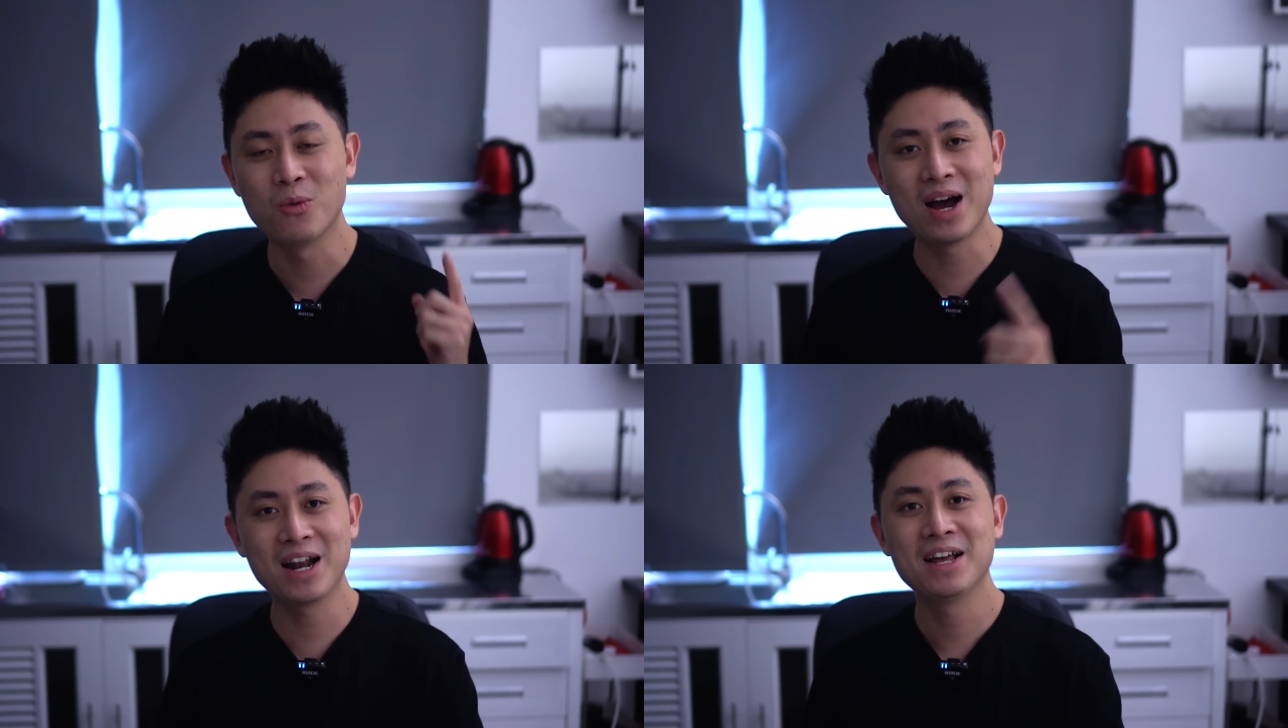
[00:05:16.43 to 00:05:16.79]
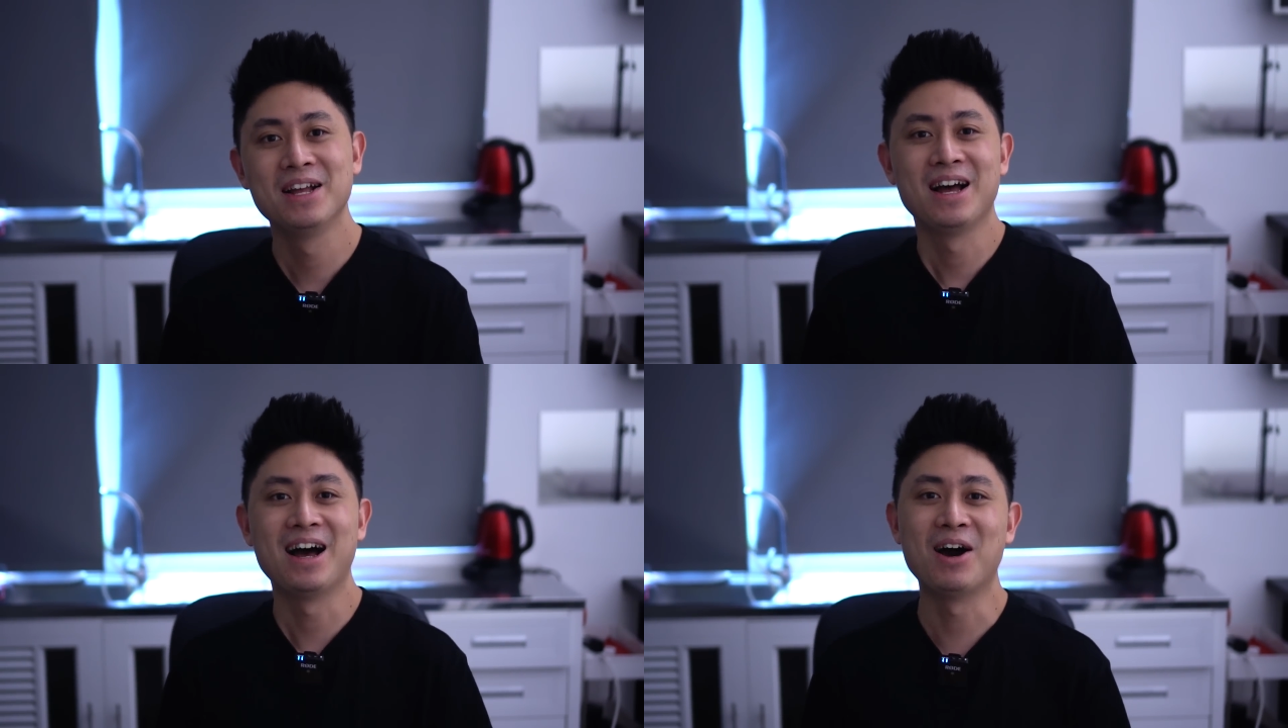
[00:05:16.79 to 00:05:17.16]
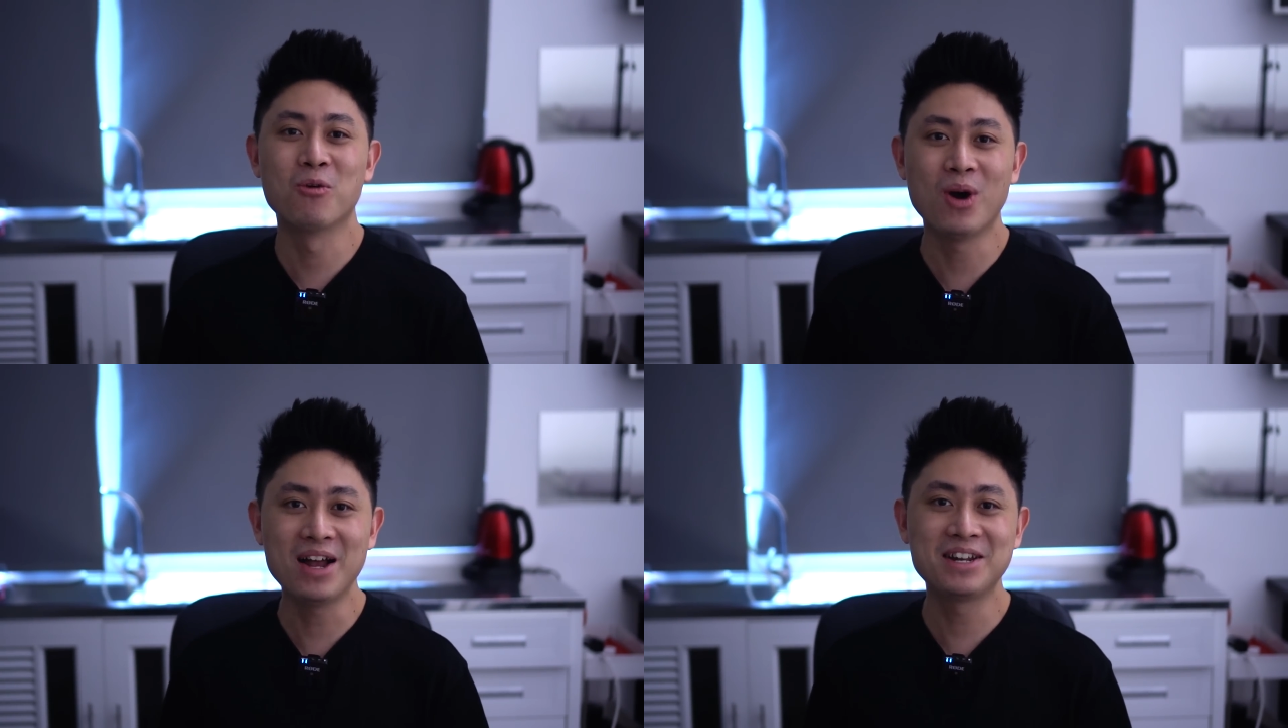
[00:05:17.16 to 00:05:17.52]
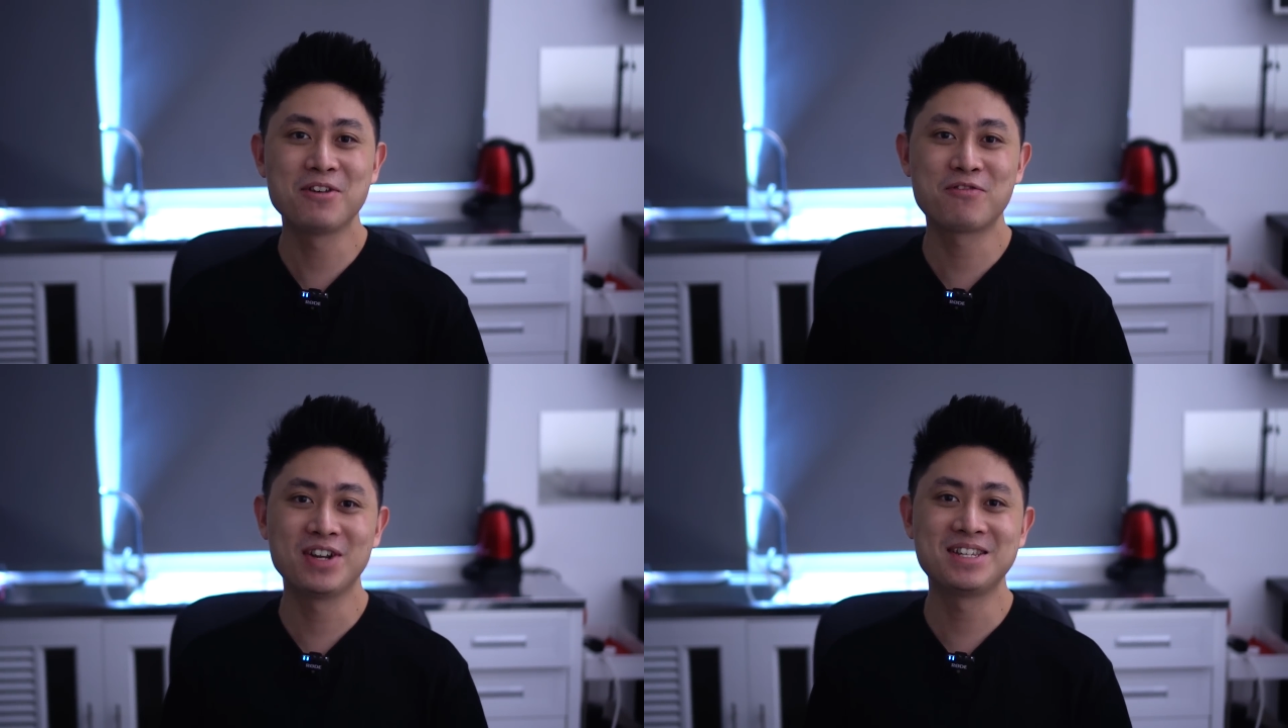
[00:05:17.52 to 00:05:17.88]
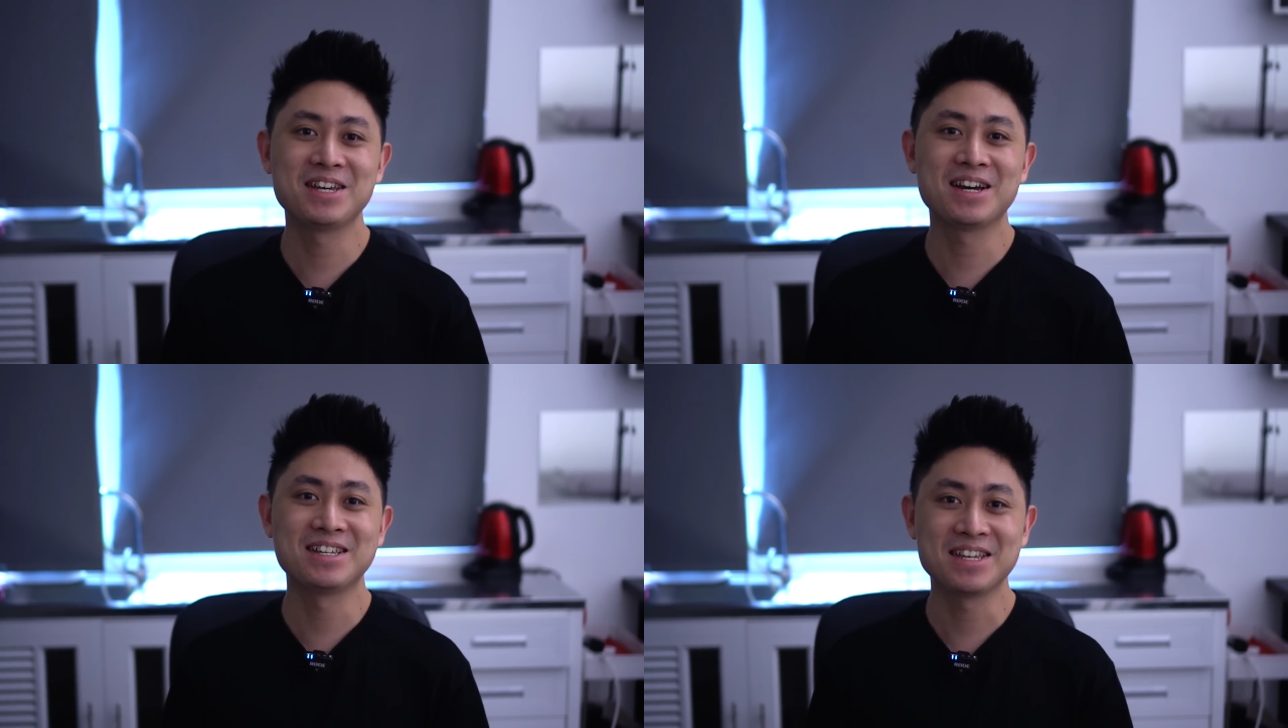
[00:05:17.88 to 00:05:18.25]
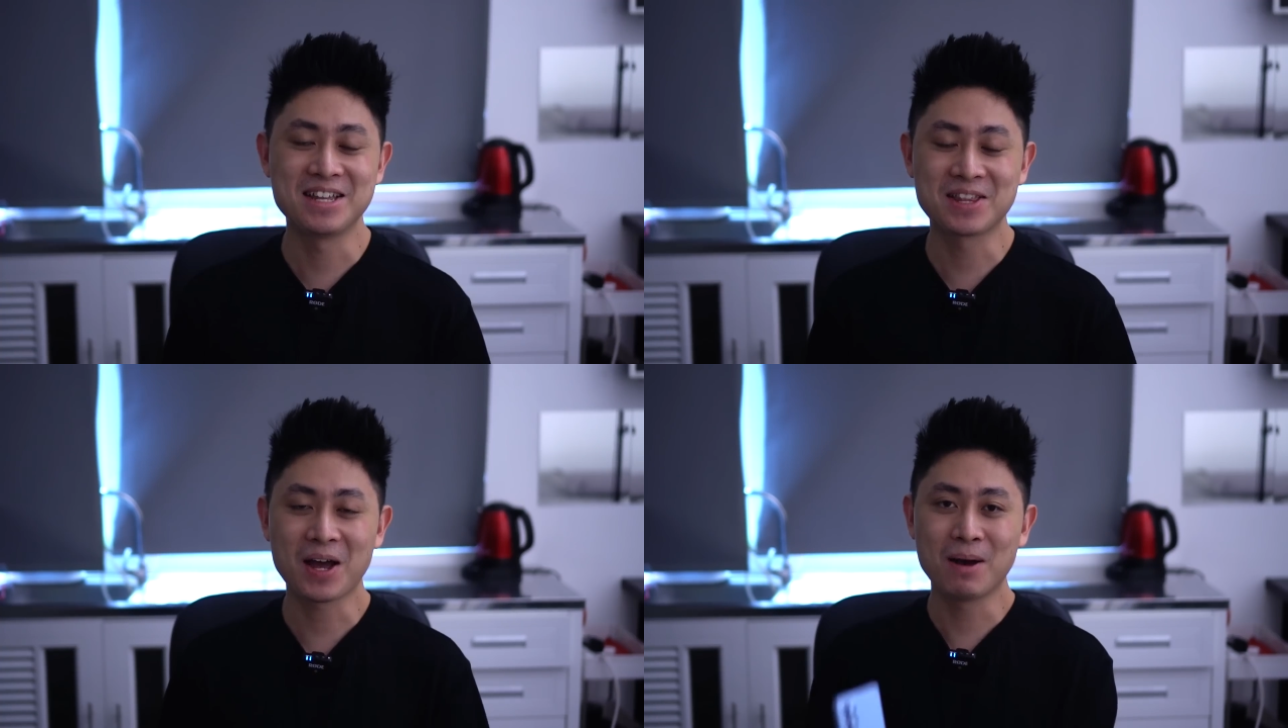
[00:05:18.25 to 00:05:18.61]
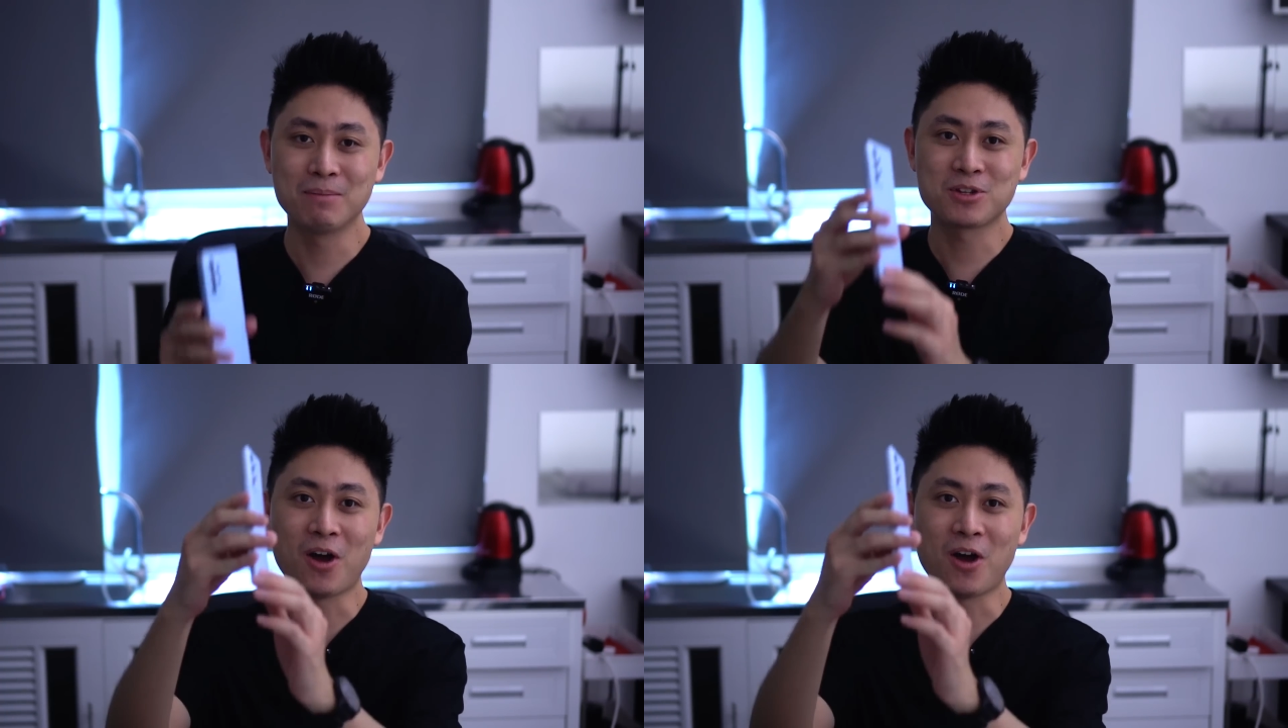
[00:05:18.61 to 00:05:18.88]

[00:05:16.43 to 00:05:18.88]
Well, one difference here is in terms